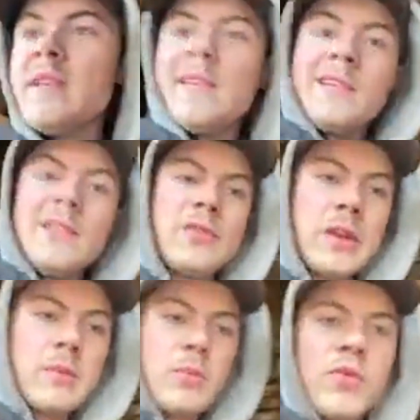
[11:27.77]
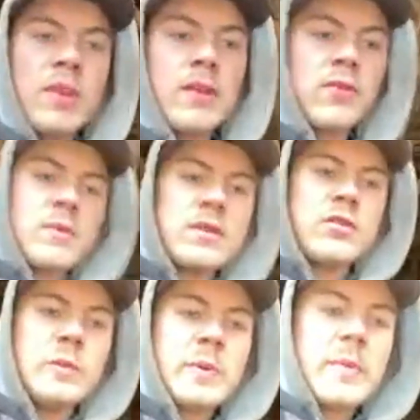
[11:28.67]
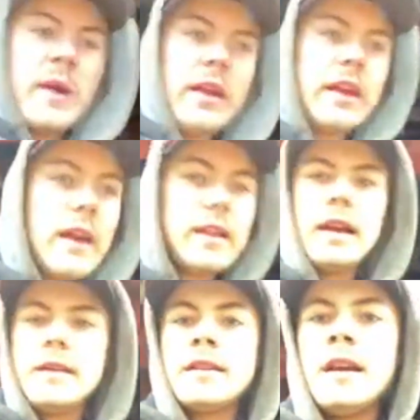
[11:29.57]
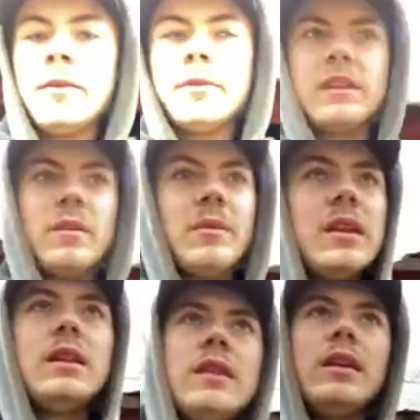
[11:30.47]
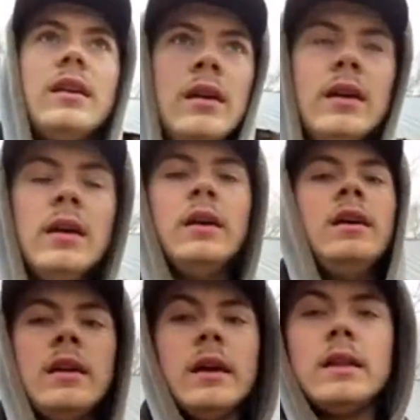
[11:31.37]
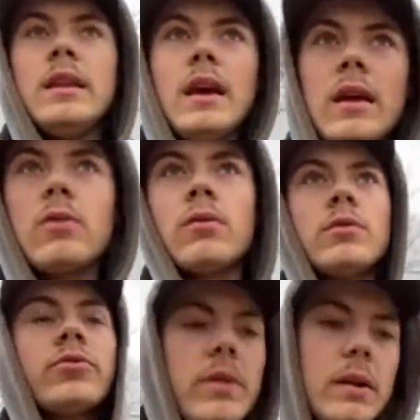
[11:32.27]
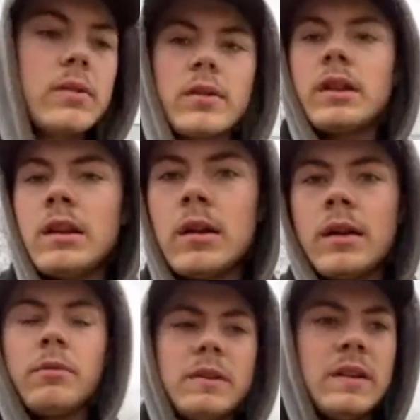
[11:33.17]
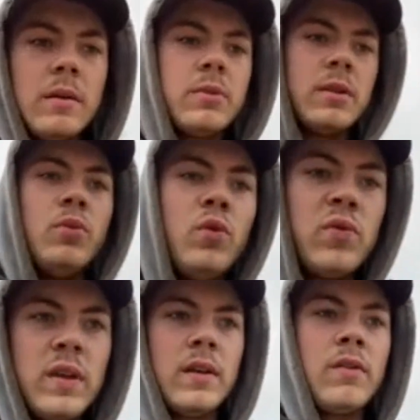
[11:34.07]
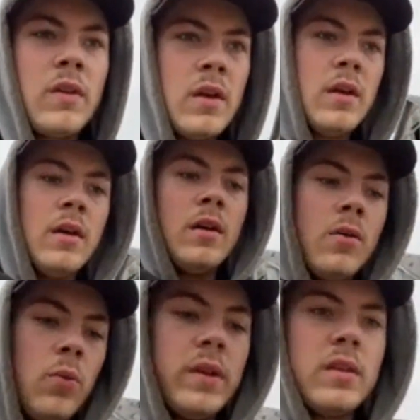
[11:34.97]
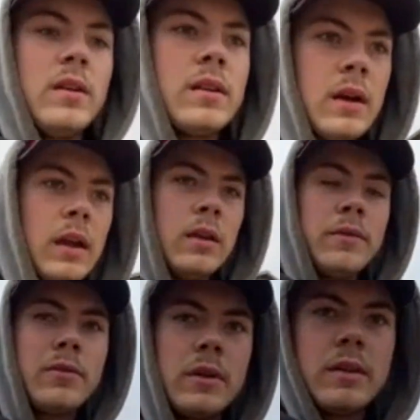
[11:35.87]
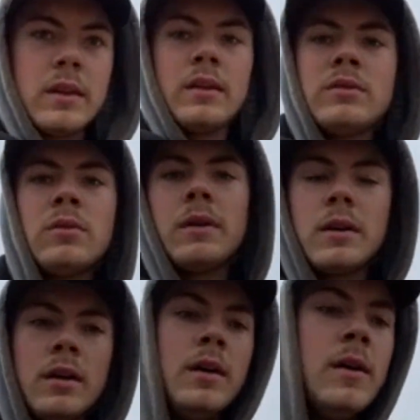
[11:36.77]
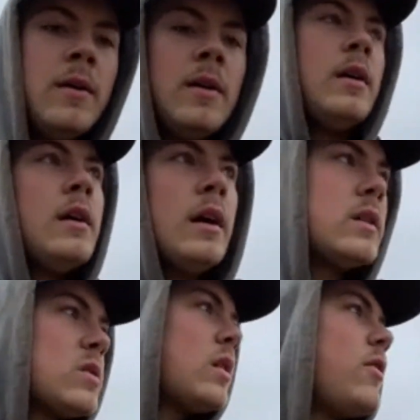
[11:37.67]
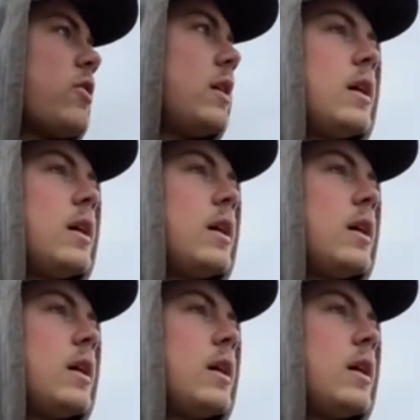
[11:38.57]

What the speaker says: Just trying to move things from the Super M. All I got last night was able to get the actual tractor in there. I wasn't able to move things with it, kind of, sort of thing. So I still have to.